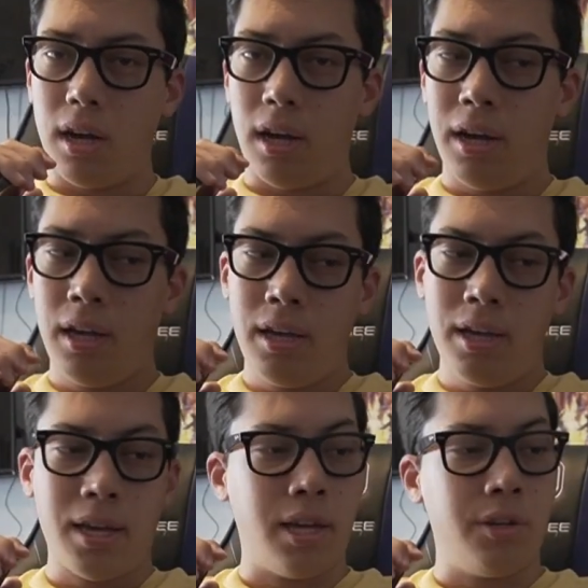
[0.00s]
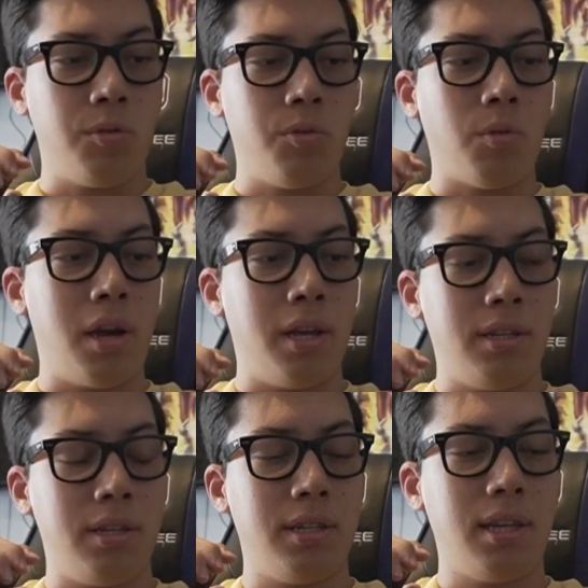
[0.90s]
I had to
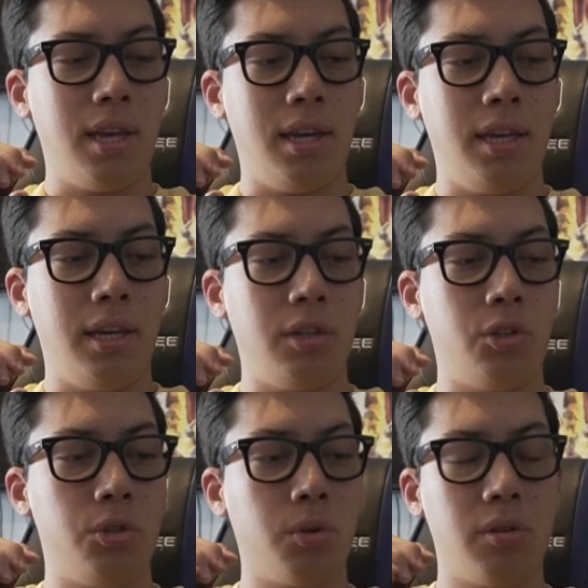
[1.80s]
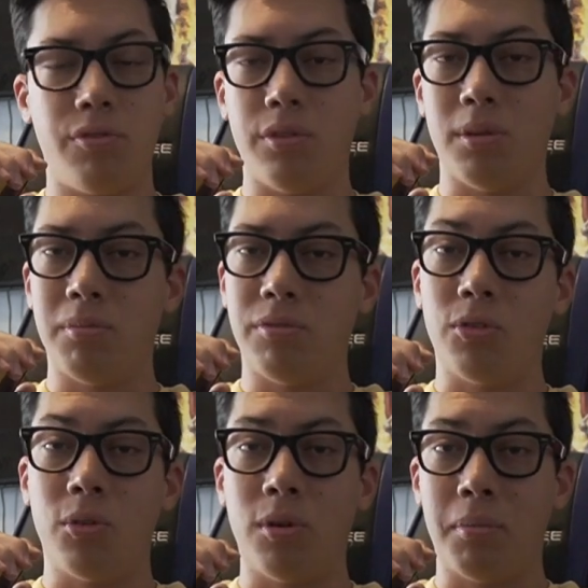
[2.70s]
write a short film
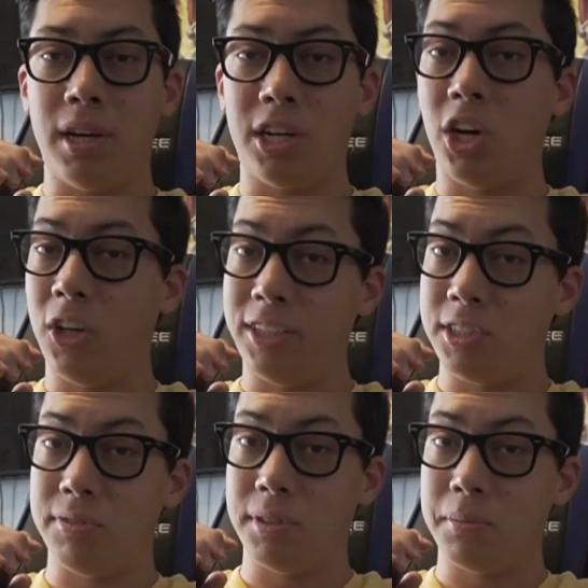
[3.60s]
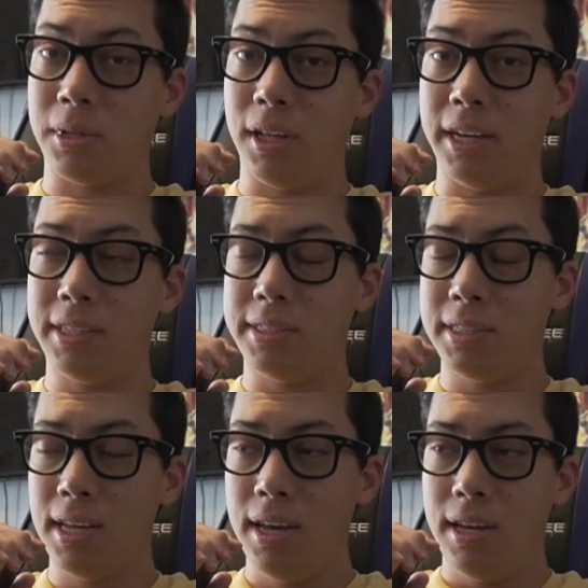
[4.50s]
for my college film class.
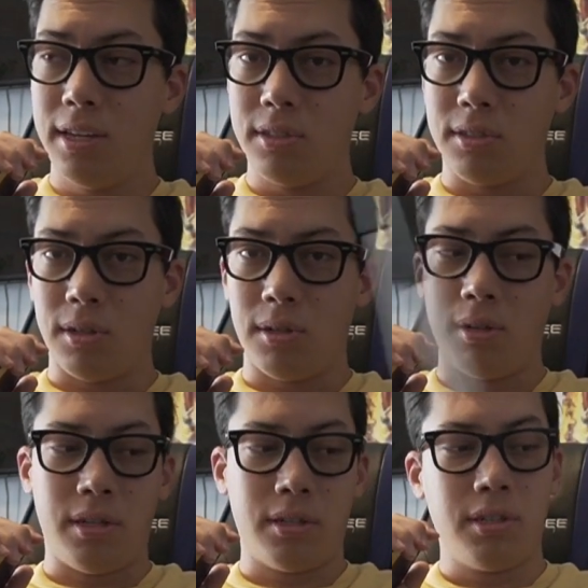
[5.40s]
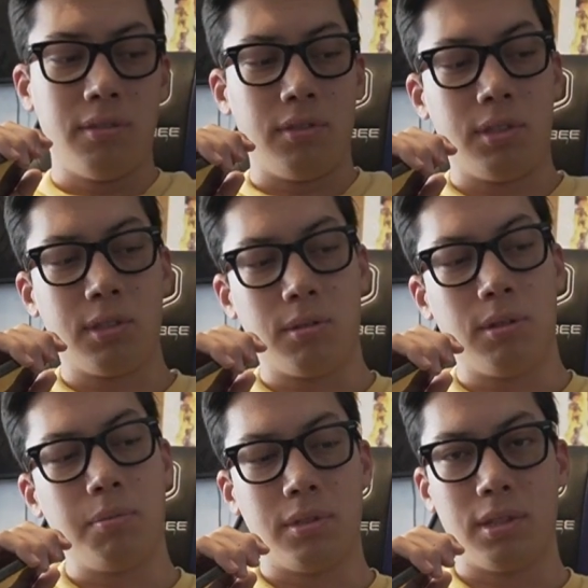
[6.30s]
So I actually have the
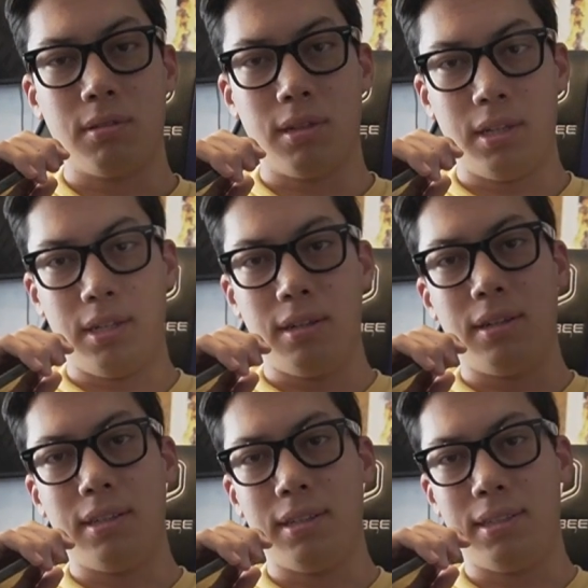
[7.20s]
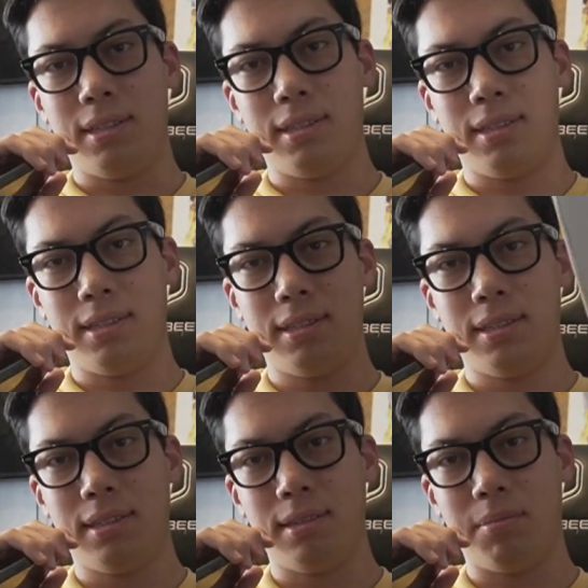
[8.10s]
script like right here.
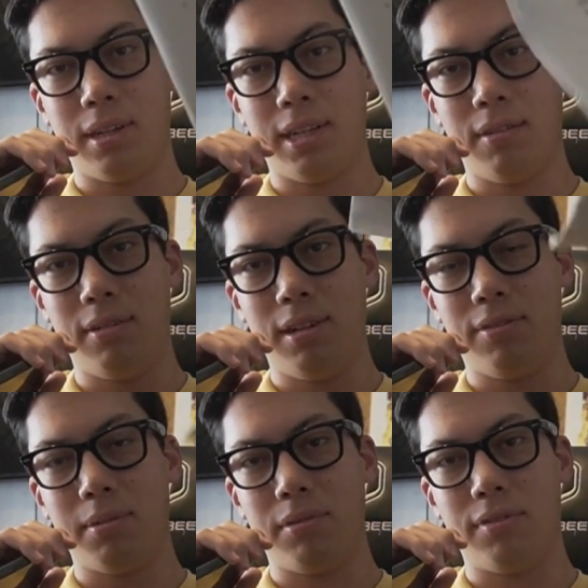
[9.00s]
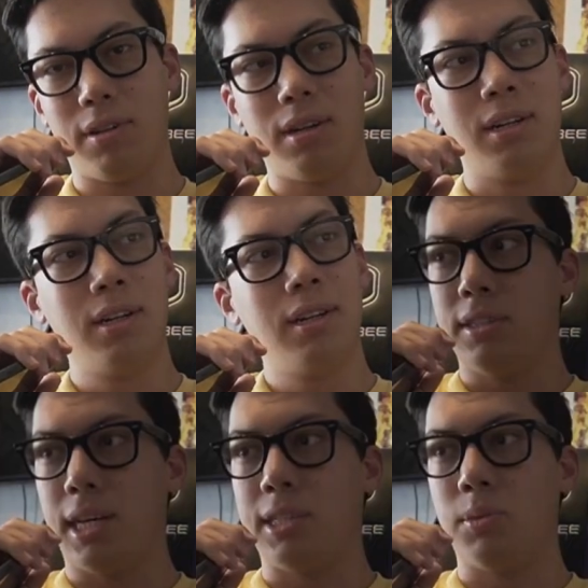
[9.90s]
It's probably can't read it from afar.
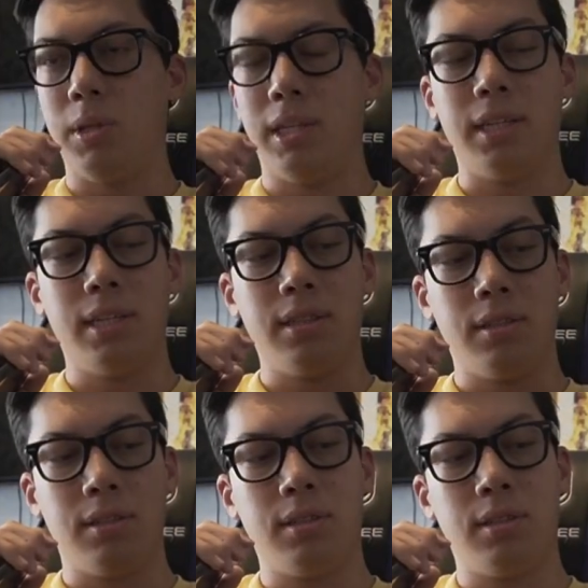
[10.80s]
So last weekend